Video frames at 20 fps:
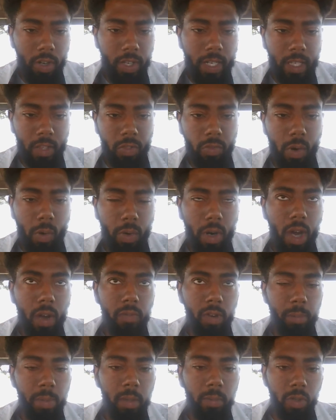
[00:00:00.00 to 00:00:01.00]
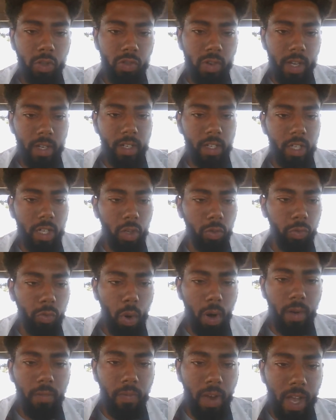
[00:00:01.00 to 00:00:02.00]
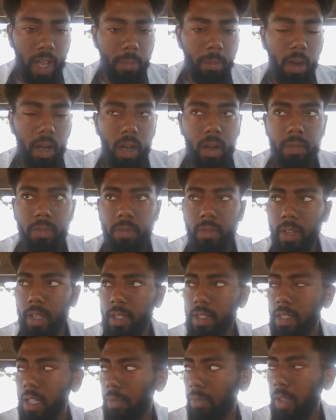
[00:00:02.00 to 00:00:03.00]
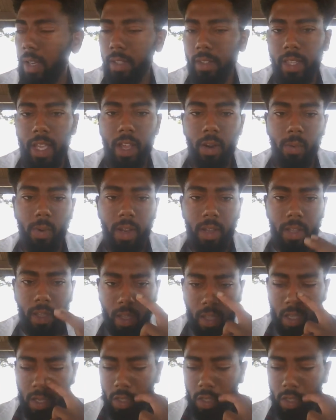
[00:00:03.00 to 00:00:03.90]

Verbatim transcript: getting thrown off or people trying to, you know, throw our vibe off and stuff like that, right?